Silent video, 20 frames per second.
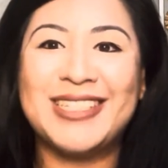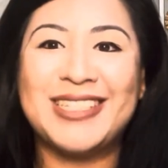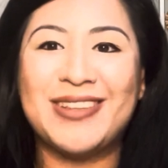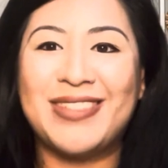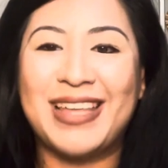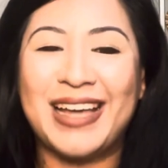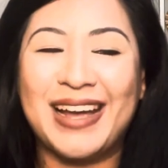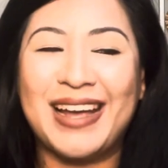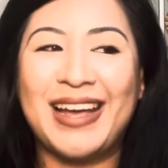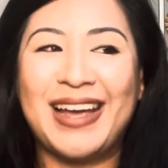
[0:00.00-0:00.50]
So
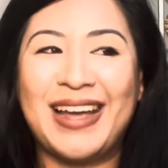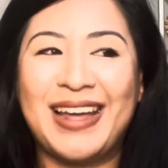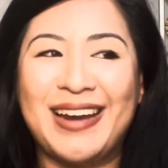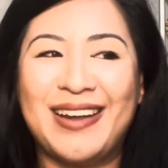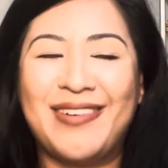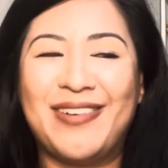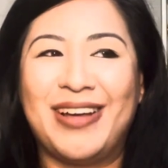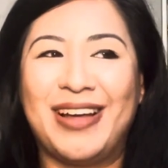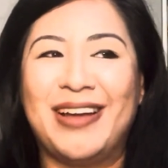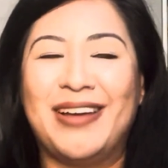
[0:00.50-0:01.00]
that kind of,
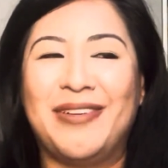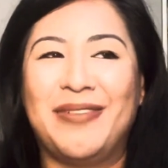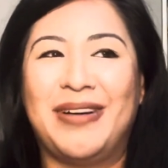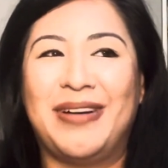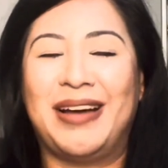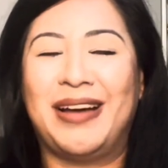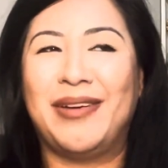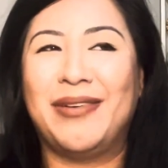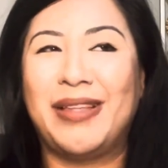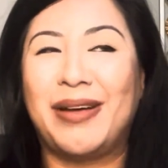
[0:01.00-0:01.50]

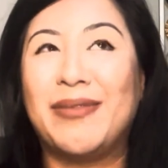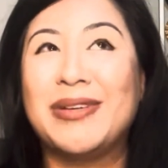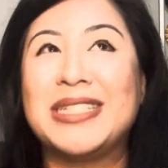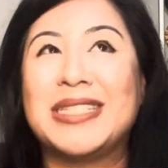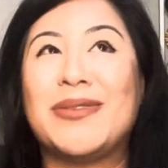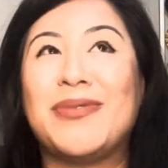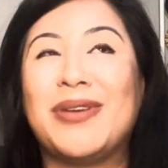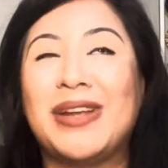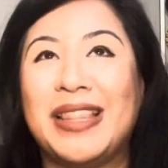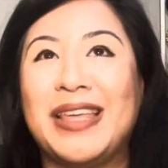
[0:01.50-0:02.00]
that was
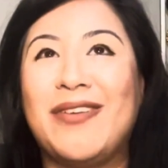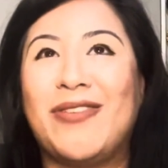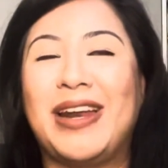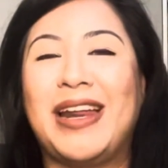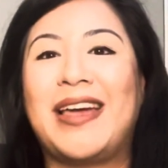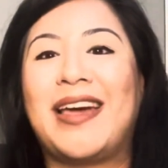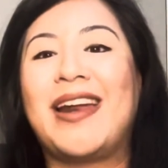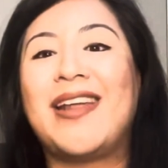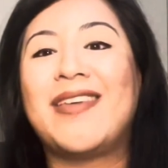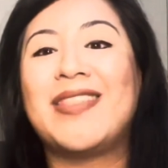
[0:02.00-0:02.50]
the relief when I
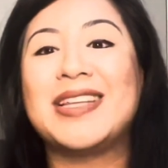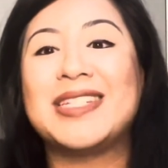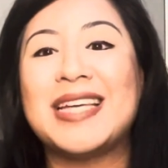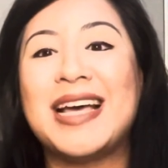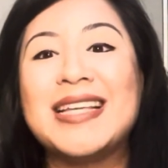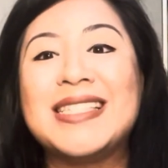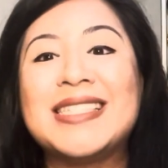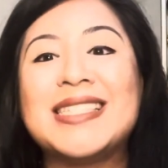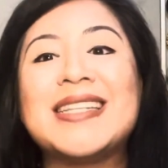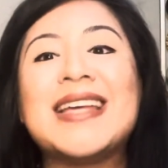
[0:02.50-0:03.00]
got out of the
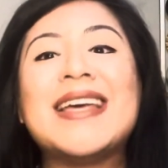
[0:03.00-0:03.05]
test.